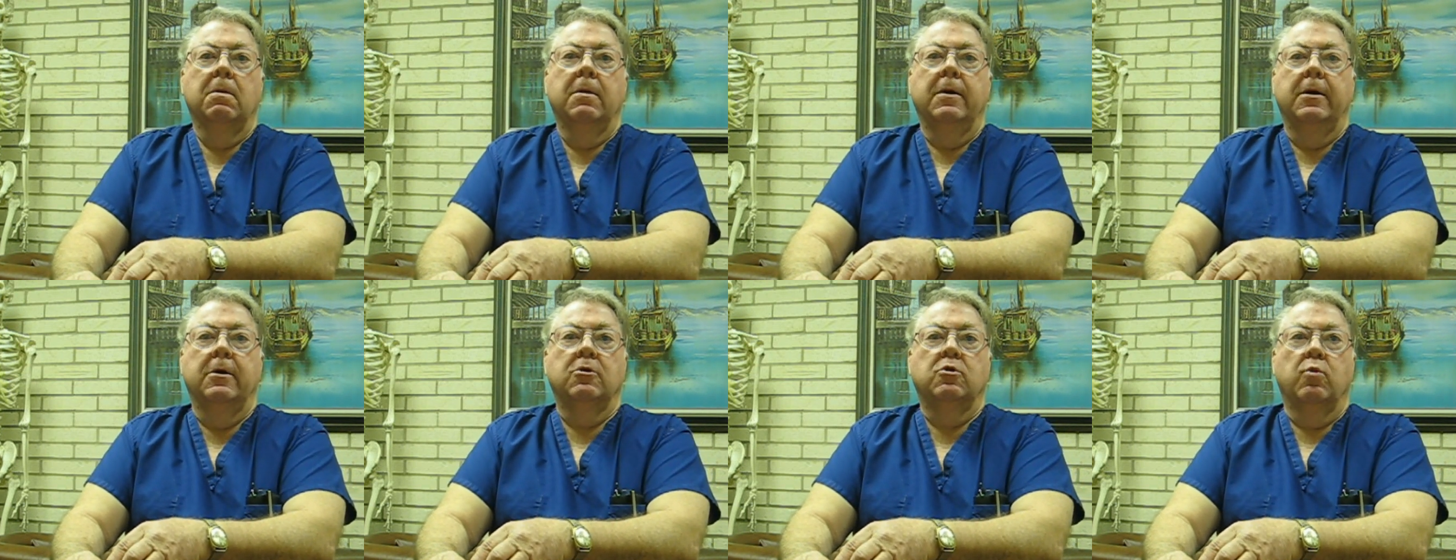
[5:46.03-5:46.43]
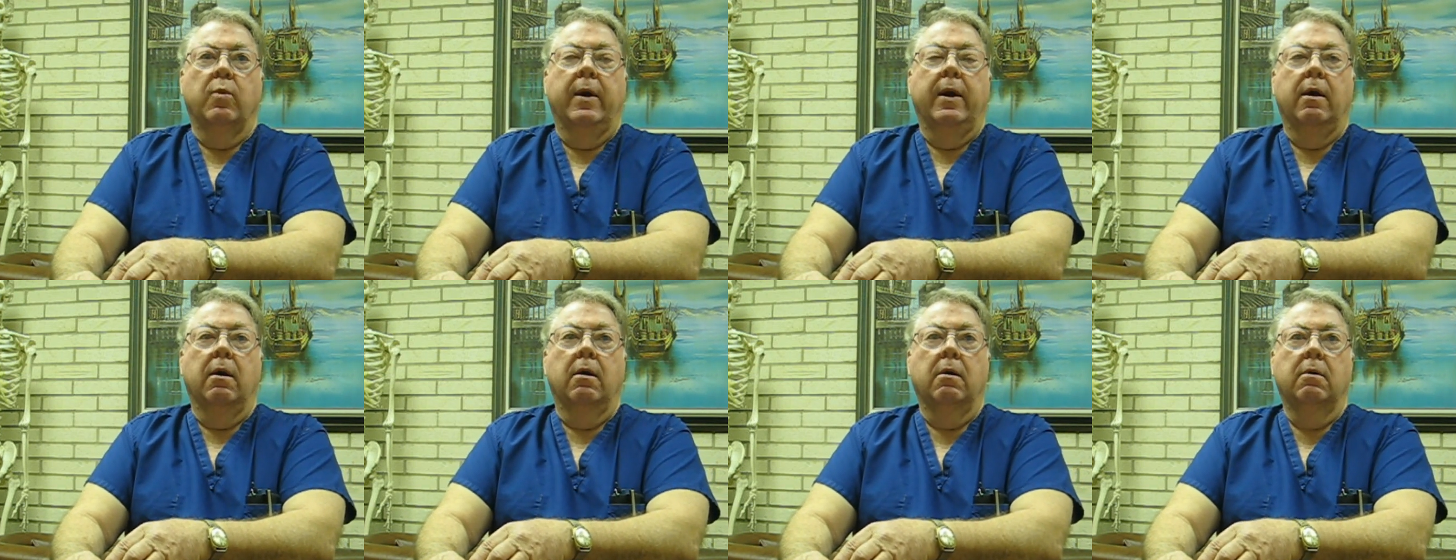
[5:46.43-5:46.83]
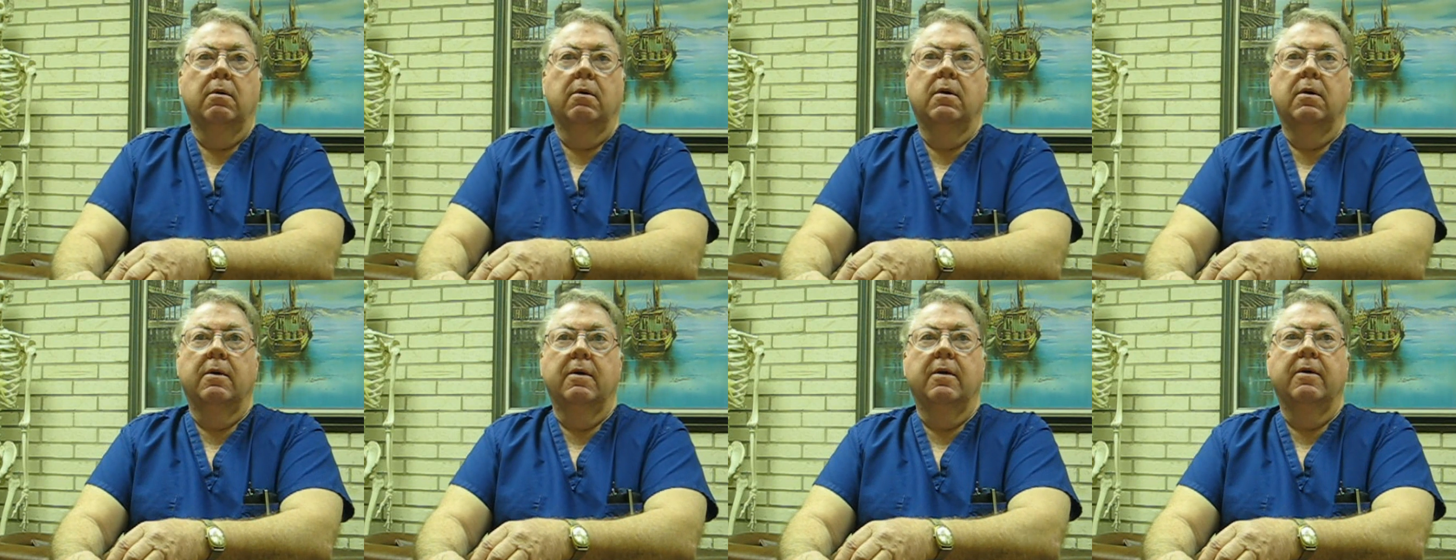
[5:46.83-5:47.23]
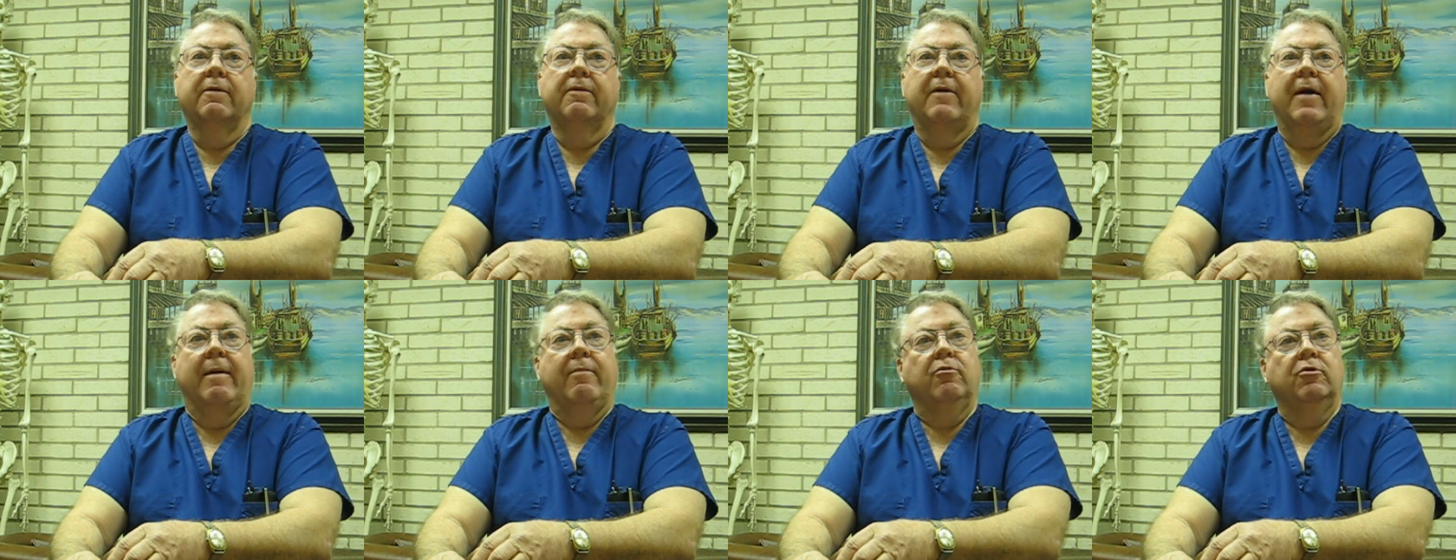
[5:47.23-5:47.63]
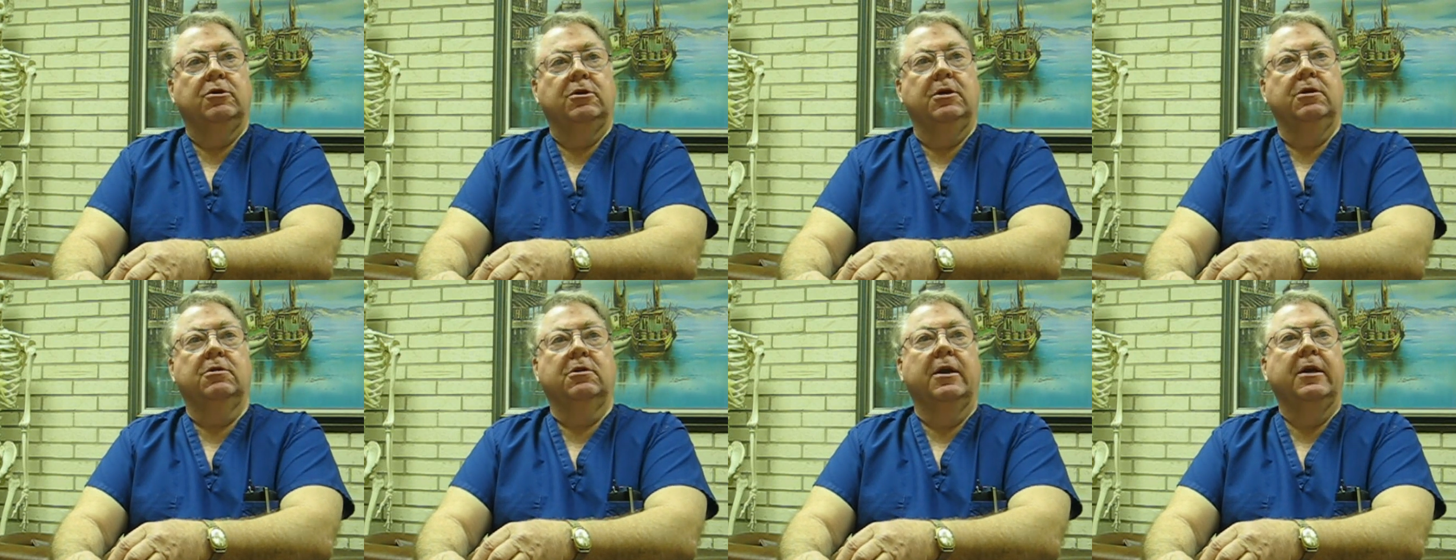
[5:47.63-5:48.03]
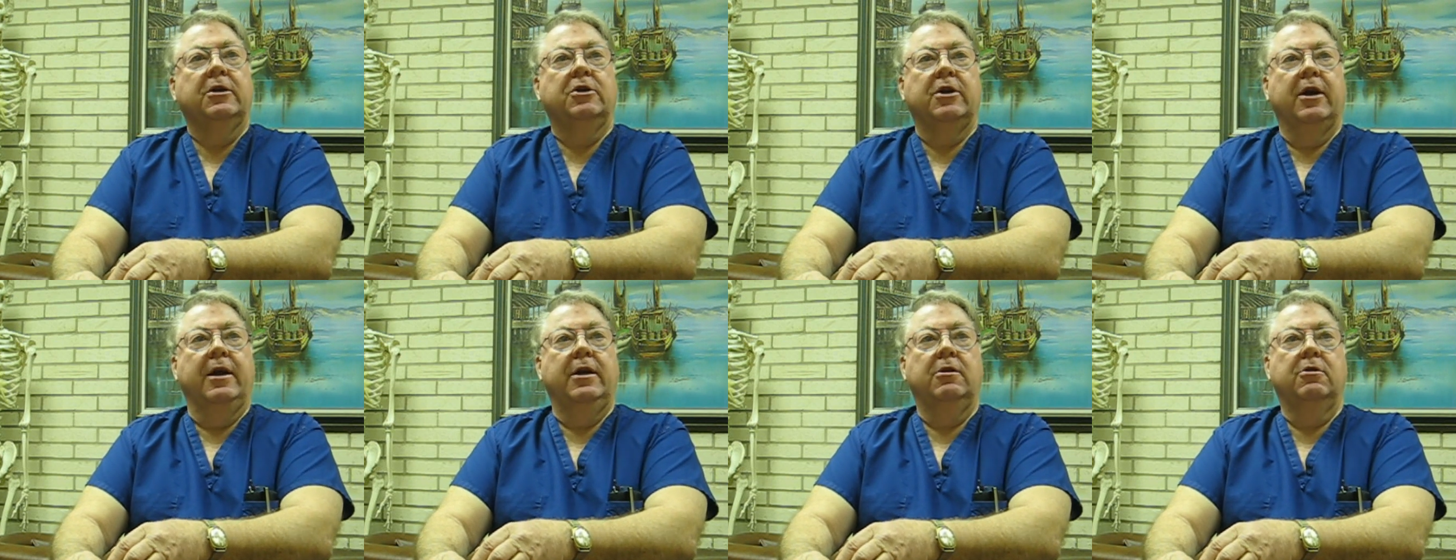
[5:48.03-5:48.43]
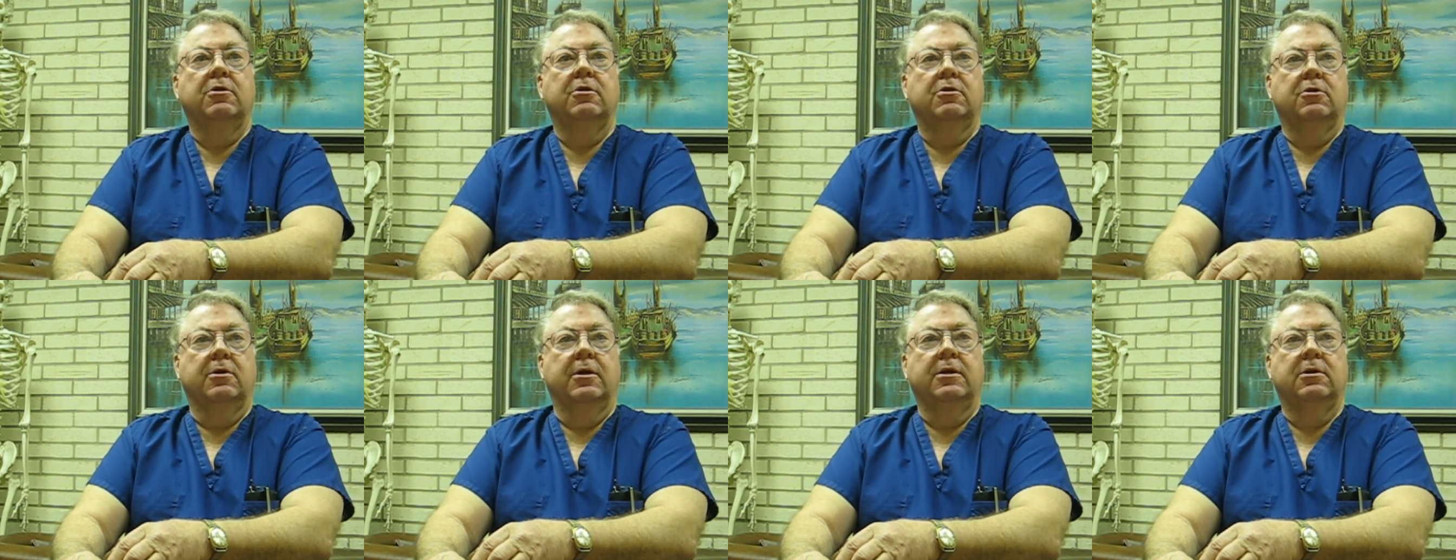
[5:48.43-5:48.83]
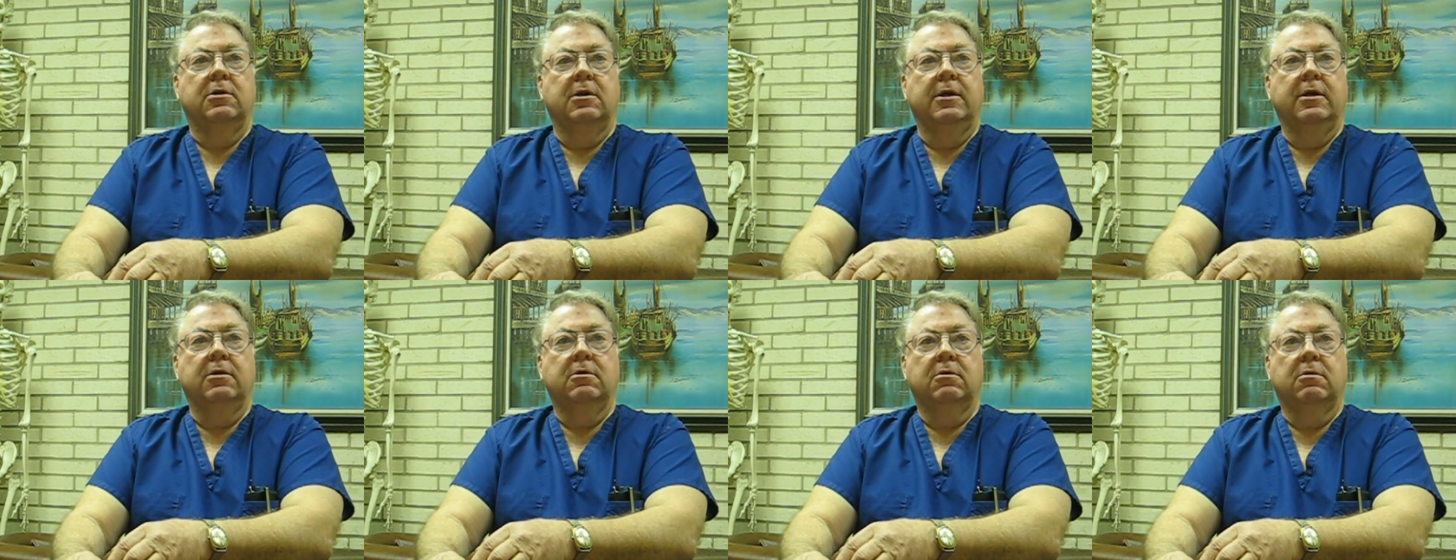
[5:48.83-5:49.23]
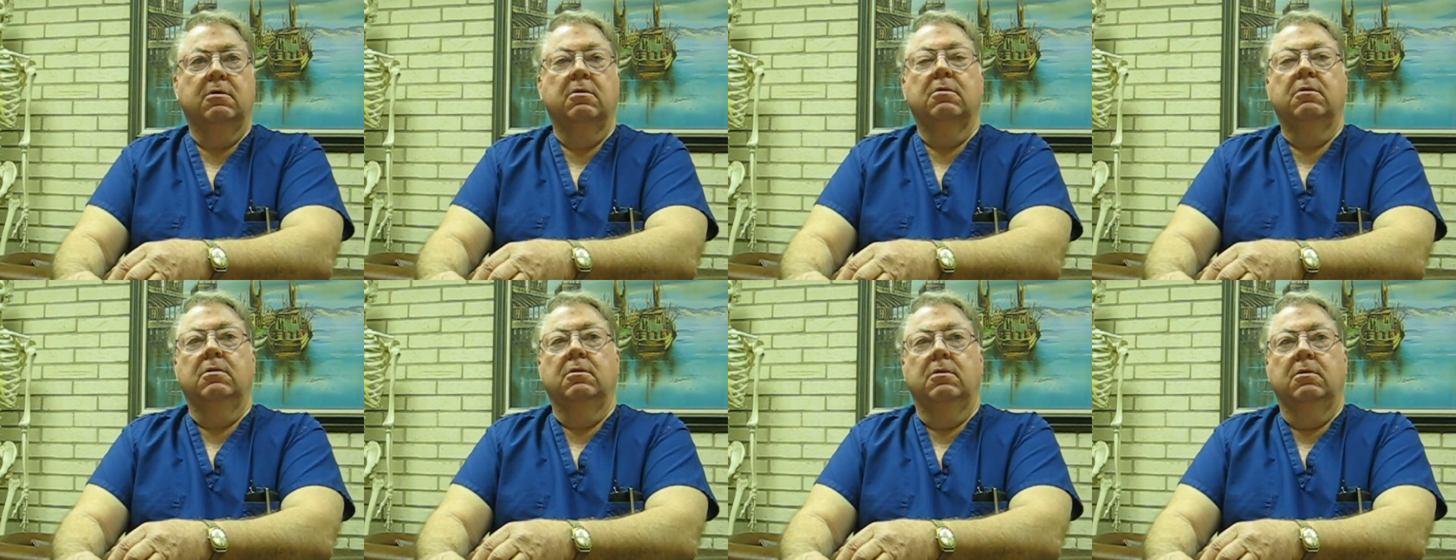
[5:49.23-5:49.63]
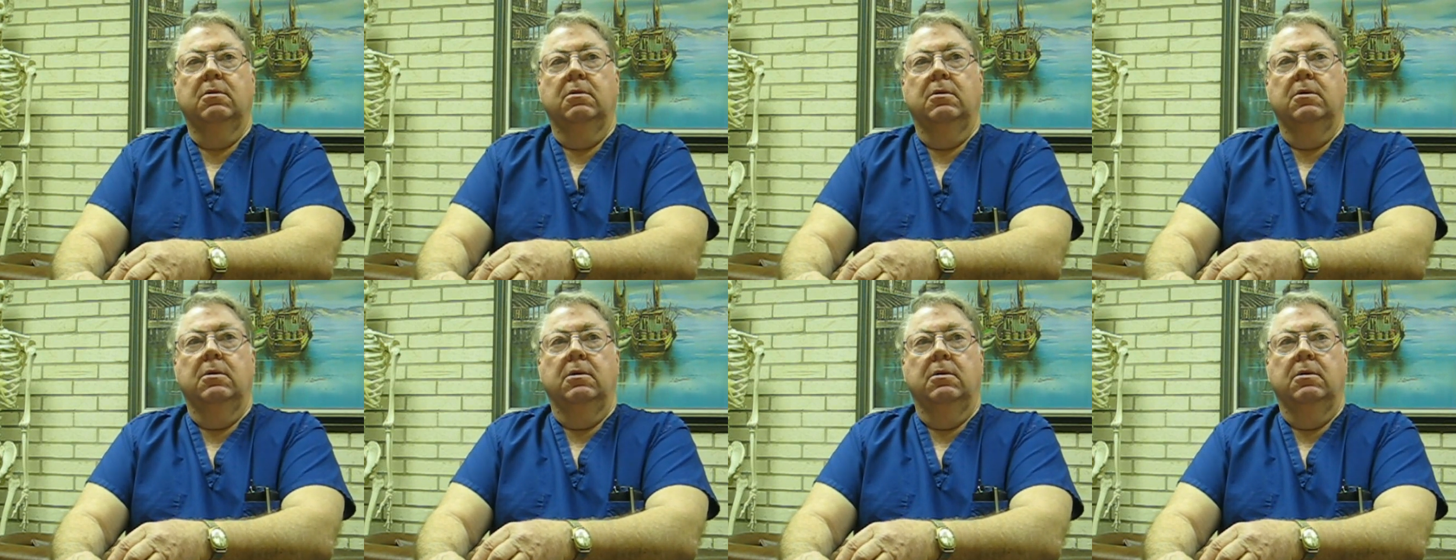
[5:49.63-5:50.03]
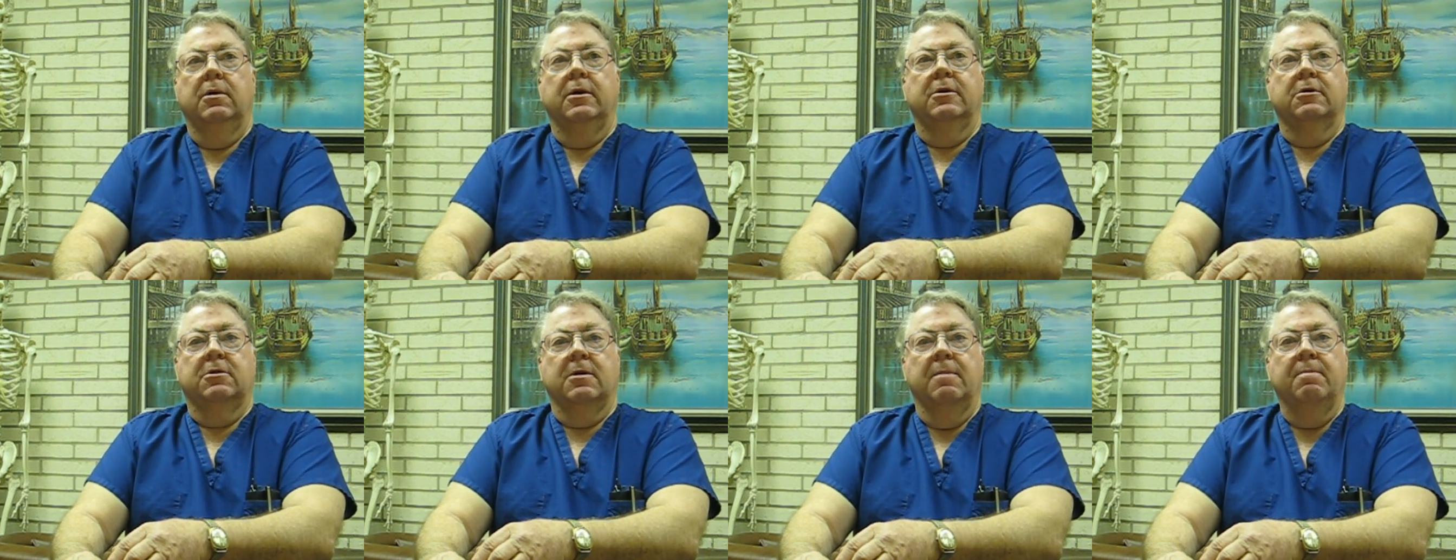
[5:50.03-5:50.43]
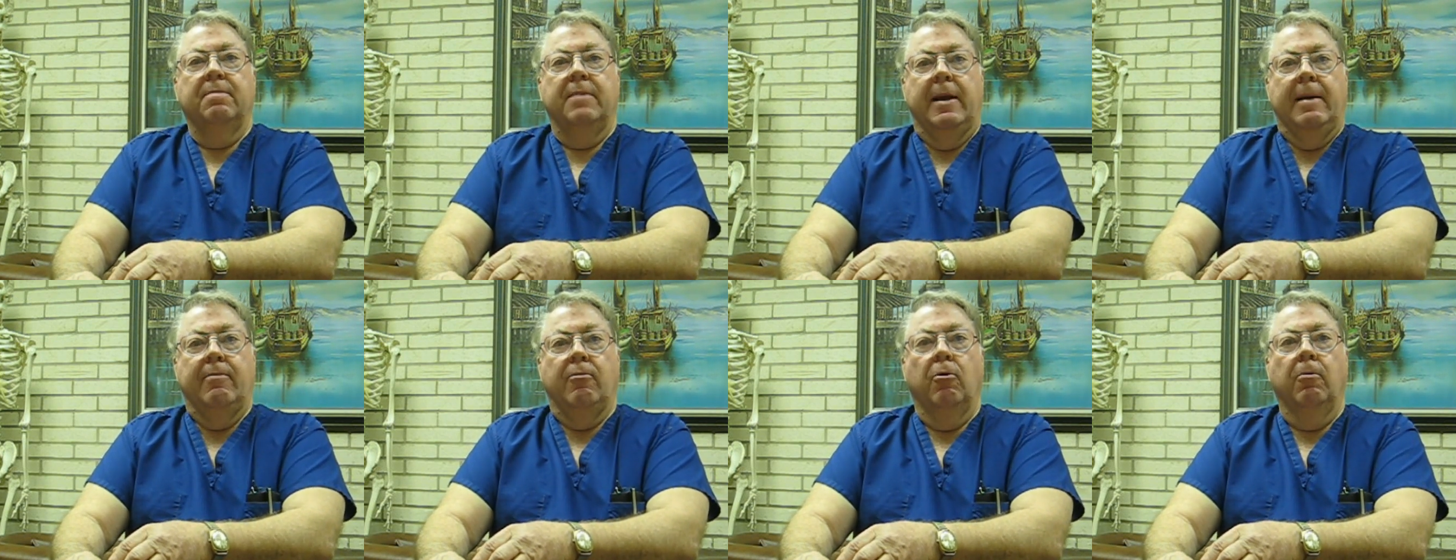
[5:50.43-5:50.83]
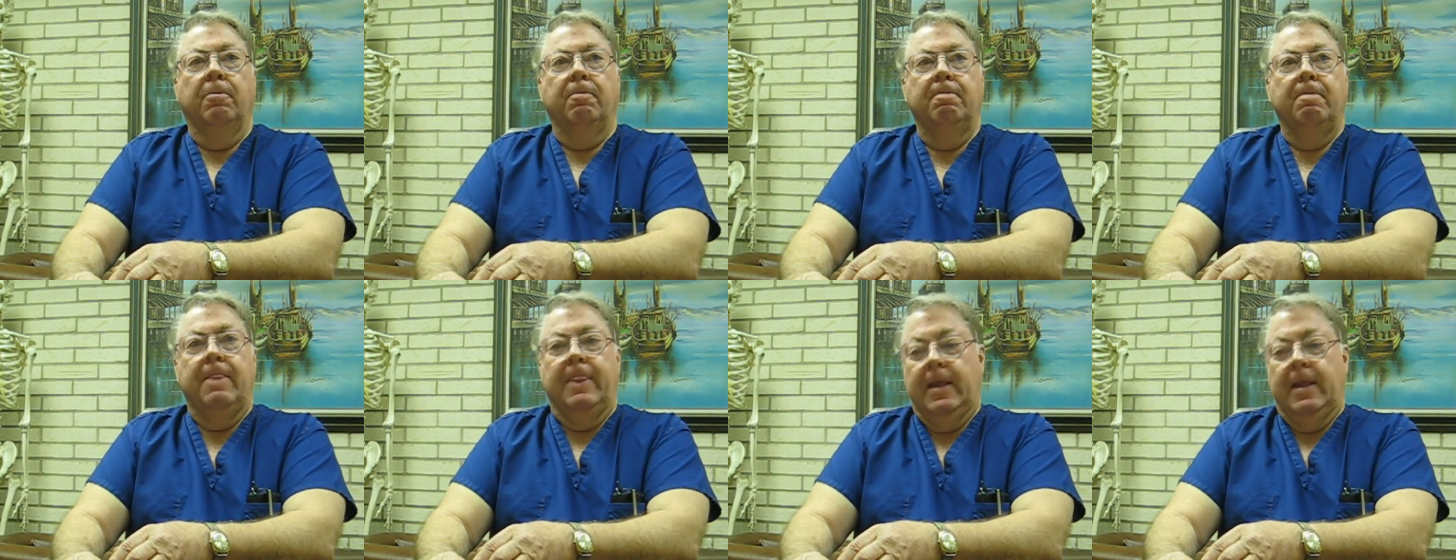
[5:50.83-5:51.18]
is where fibrocystic changes exist in some people.